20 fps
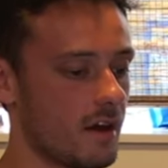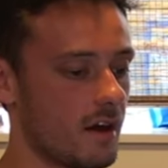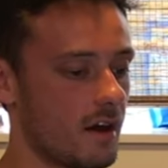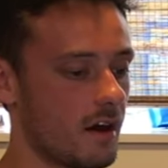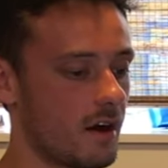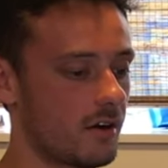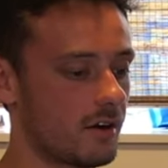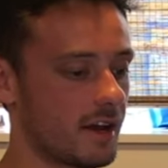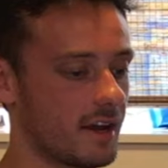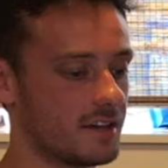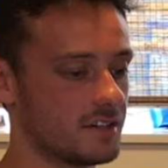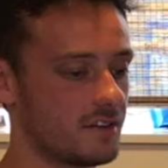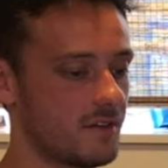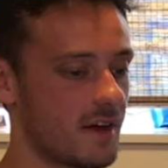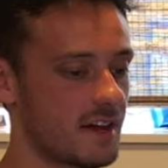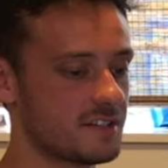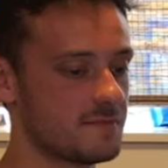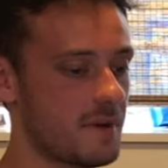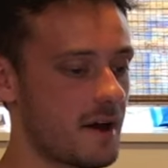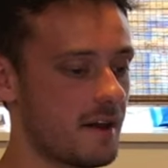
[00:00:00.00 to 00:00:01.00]
Okay, so
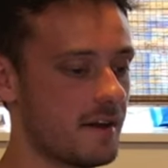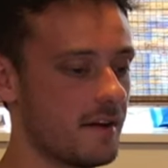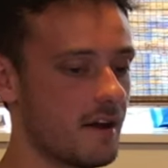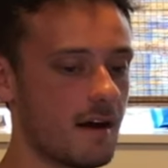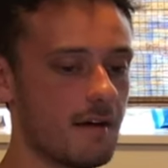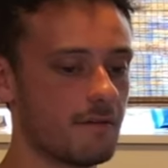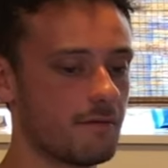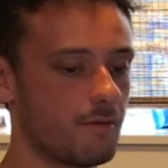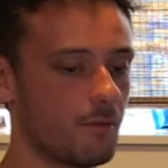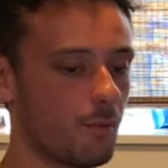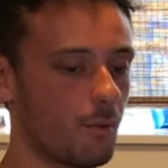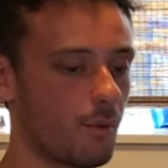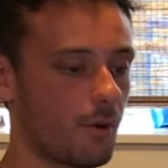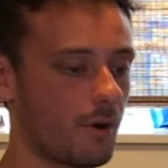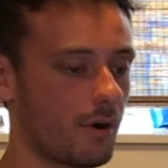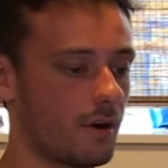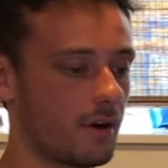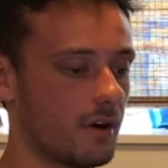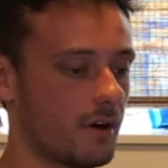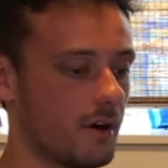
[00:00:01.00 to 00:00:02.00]
that's about enough
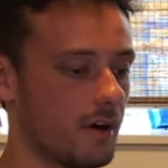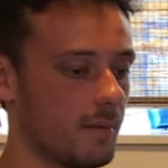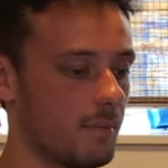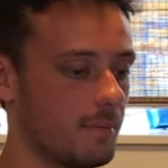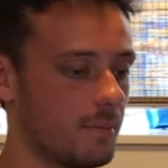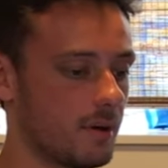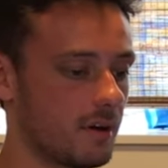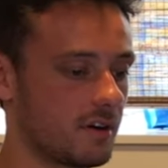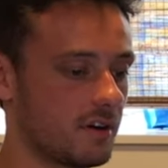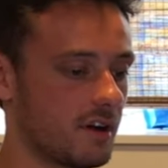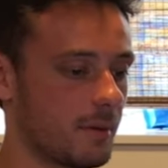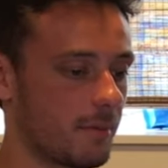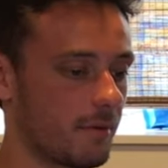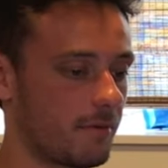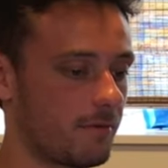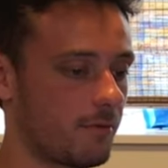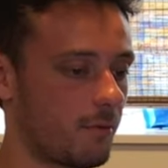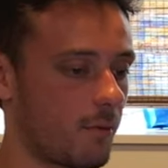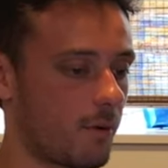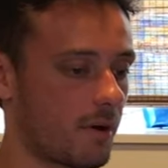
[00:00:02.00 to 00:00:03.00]
for book number
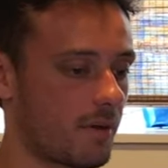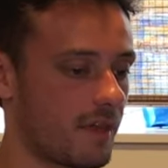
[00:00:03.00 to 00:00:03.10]
4.